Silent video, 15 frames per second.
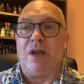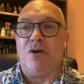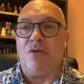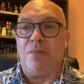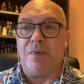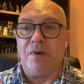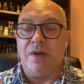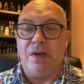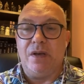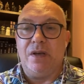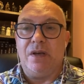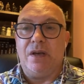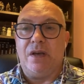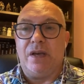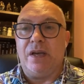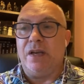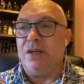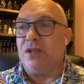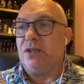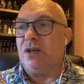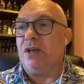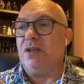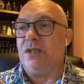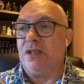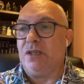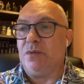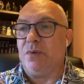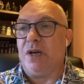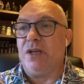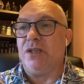help in certain
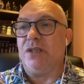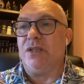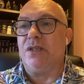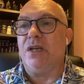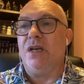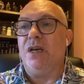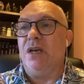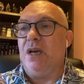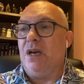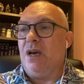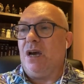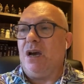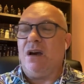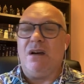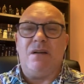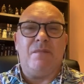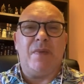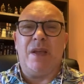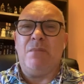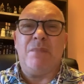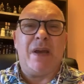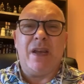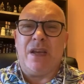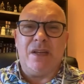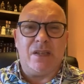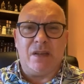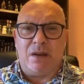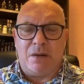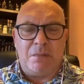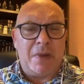situations. It
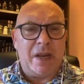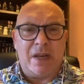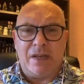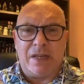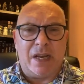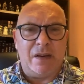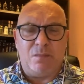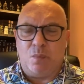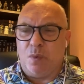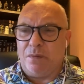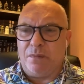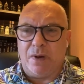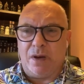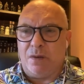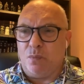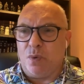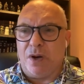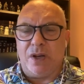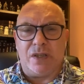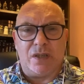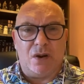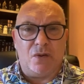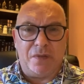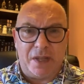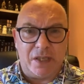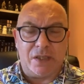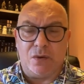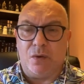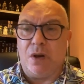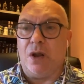may contain words along
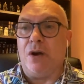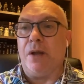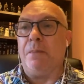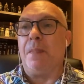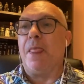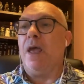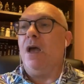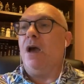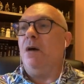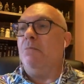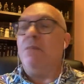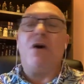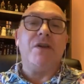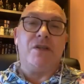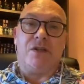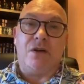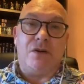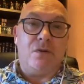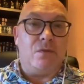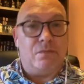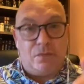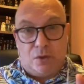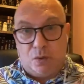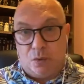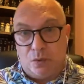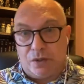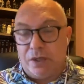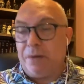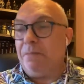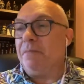this sort of line. My son or
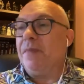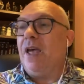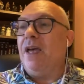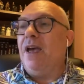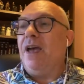daughter